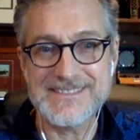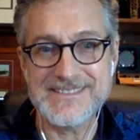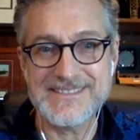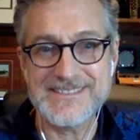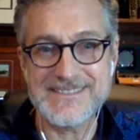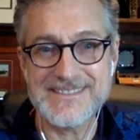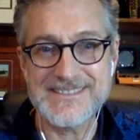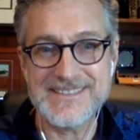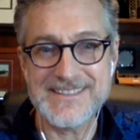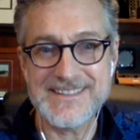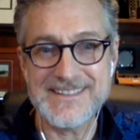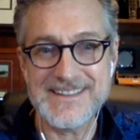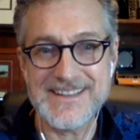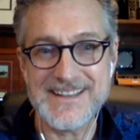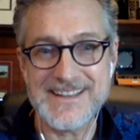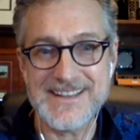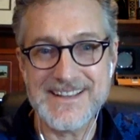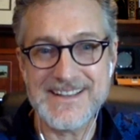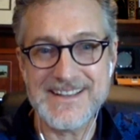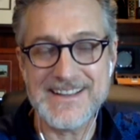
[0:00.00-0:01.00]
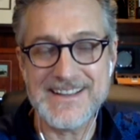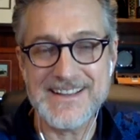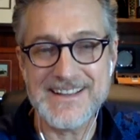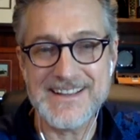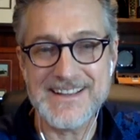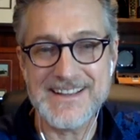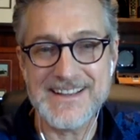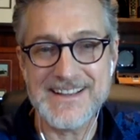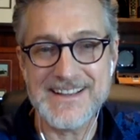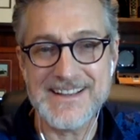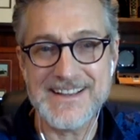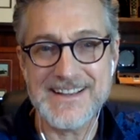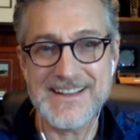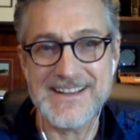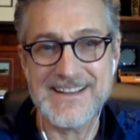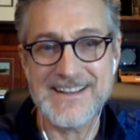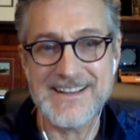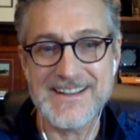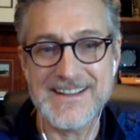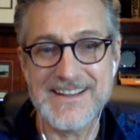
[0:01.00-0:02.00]

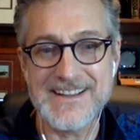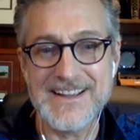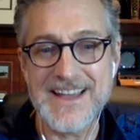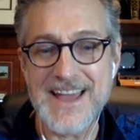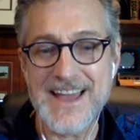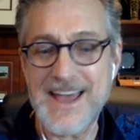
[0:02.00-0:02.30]
(silent)